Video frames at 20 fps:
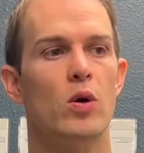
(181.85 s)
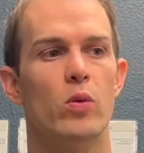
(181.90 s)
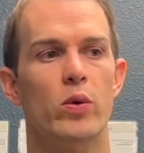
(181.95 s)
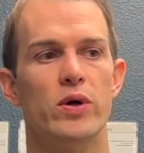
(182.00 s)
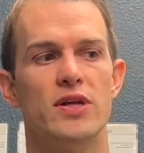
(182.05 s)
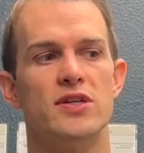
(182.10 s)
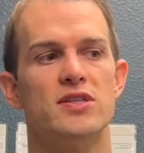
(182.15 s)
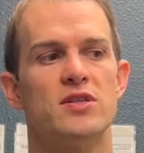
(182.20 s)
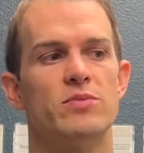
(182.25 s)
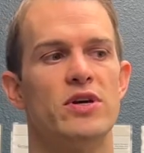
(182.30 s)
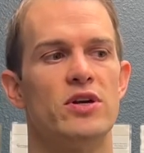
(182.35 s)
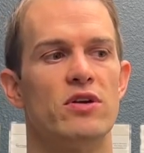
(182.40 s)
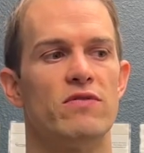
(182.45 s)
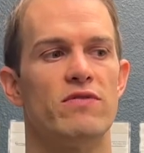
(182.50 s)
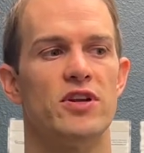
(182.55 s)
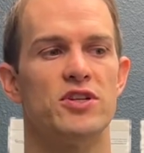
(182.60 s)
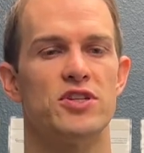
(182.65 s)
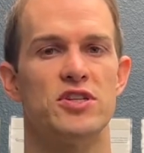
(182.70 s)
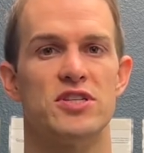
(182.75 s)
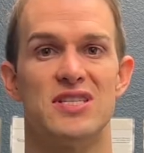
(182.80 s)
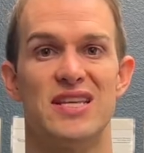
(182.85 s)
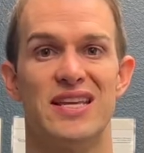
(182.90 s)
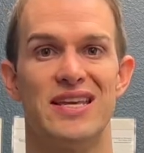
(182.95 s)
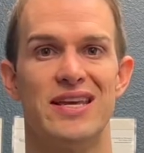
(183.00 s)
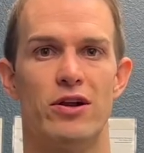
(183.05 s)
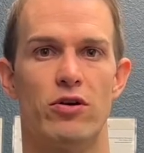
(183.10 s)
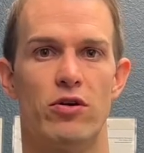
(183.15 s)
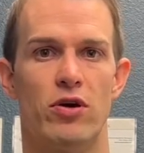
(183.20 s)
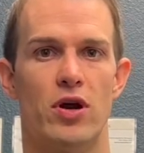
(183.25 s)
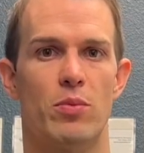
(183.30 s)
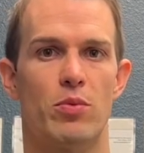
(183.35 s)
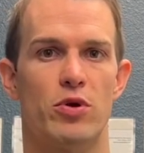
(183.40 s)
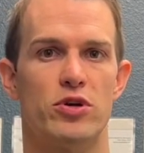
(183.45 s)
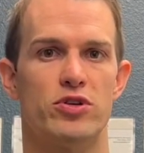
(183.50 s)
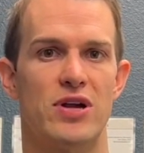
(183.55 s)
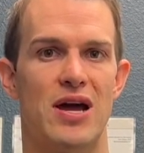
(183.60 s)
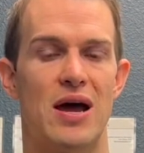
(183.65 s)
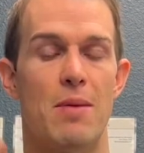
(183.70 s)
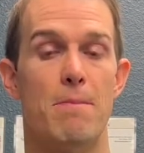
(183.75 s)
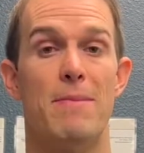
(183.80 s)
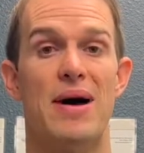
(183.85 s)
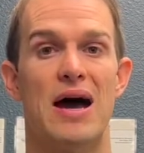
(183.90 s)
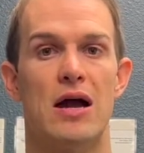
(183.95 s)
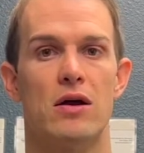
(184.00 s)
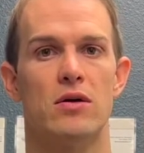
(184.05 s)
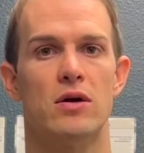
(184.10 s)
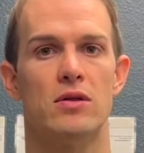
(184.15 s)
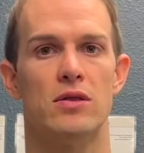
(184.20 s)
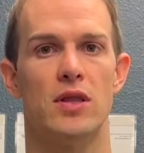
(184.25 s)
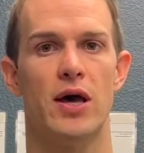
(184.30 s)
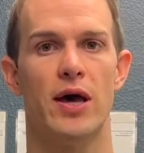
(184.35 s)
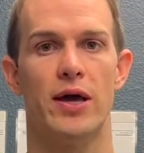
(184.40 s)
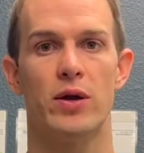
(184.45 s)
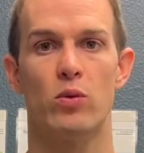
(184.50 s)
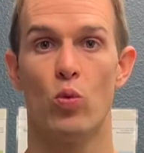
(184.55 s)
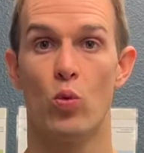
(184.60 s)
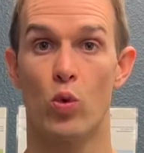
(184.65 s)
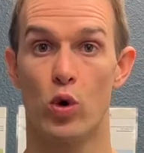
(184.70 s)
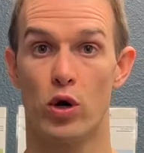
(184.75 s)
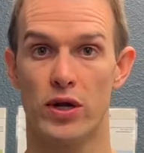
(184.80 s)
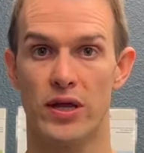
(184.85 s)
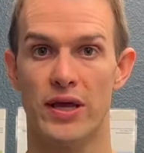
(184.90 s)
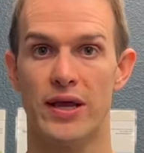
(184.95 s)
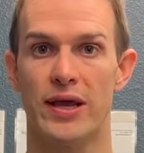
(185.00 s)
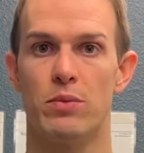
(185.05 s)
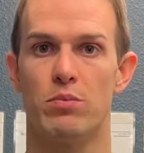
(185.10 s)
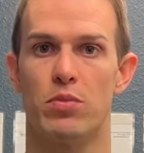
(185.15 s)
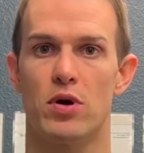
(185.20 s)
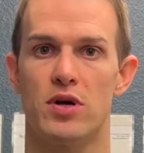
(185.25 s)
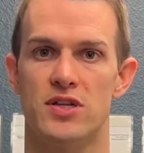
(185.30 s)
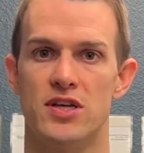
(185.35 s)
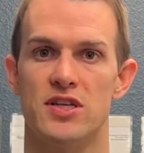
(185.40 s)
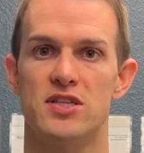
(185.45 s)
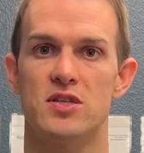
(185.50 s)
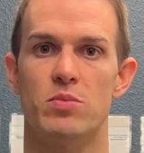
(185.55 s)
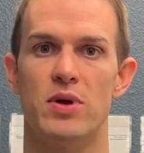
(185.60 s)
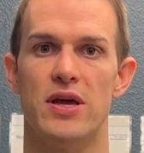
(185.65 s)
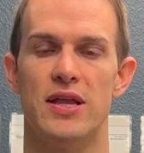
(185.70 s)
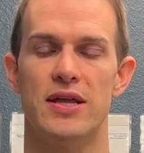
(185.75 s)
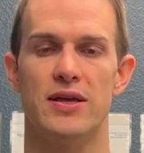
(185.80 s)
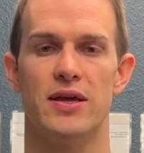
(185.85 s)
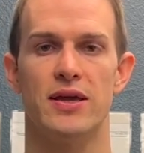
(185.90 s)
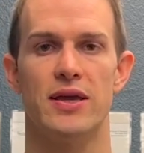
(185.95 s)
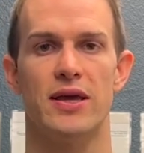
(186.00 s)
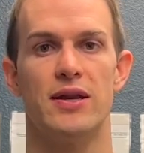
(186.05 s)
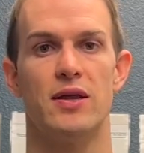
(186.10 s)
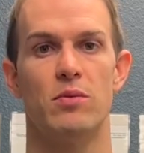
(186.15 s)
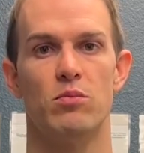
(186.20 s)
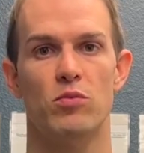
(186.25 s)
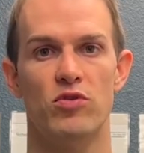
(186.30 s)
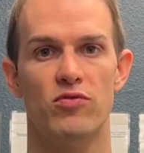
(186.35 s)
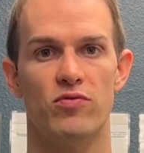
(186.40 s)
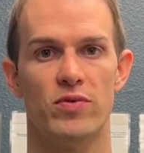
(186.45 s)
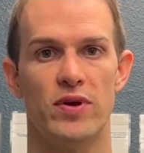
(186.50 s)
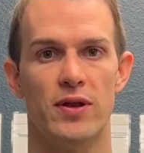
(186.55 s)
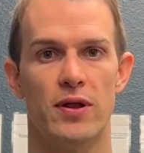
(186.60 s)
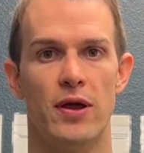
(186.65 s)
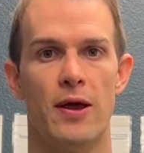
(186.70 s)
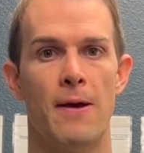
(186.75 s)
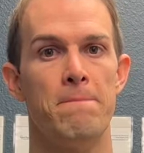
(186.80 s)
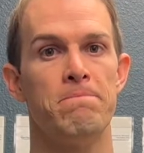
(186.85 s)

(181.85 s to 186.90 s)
we did some interventions to get her upper trap back online, working and participating again in movement.